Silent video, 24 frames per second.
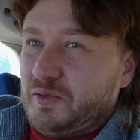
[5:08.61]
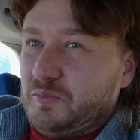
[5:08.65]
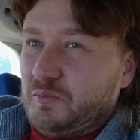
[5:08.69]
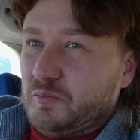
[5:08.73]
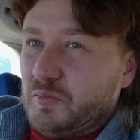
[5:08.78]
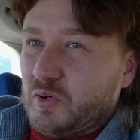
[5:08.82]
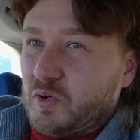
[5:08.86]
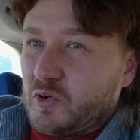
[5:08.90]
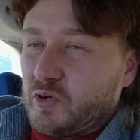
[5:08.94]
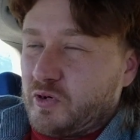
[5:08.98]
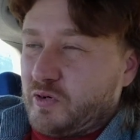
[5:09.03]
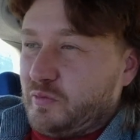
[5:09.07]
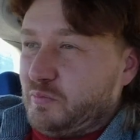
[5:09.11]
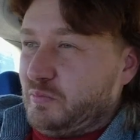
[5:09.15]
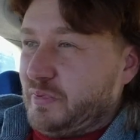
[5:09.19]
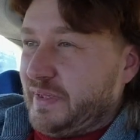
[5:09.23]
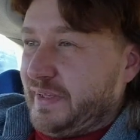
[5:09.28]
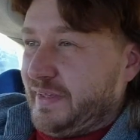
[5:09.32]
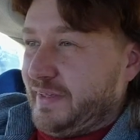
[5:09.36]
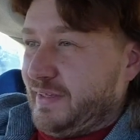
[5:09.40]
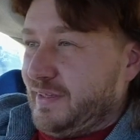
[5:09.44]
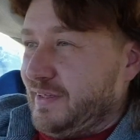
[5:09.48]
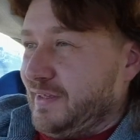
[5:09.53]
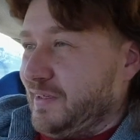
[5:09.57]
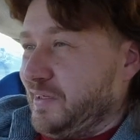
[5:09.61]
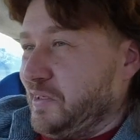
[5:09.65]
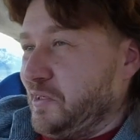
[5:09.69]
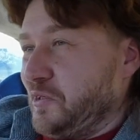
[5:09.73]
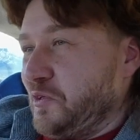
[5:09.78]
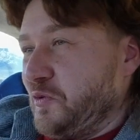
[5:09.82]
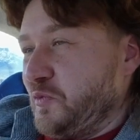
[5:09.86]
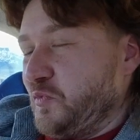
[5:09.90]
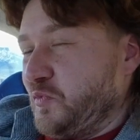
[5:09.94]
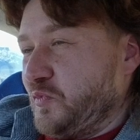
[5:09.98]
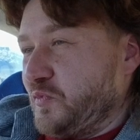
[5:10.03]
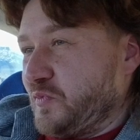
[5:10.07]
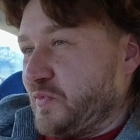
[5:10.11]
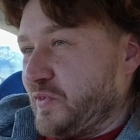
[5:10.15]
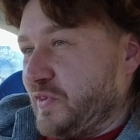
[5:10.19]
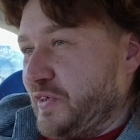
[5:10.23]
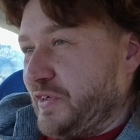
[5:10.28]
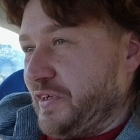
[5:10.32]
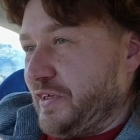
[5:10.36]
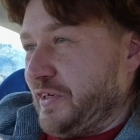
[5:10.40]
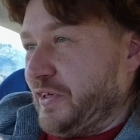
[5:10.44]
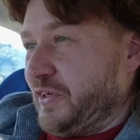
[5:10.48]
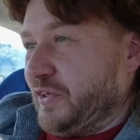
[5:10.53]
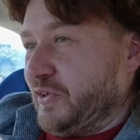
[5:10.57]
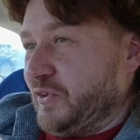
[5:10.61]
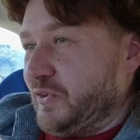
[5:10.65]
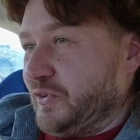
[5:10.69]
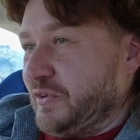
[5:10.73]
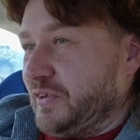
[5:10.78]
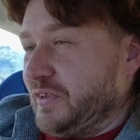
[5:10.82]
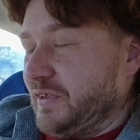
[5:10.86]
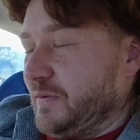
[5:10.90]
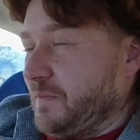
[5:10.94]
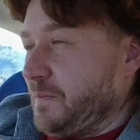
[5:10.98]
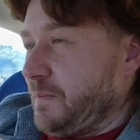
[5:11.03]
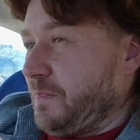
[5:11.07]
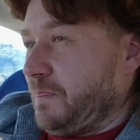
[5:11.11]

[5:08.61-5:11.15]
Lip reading: motor bay pretty good,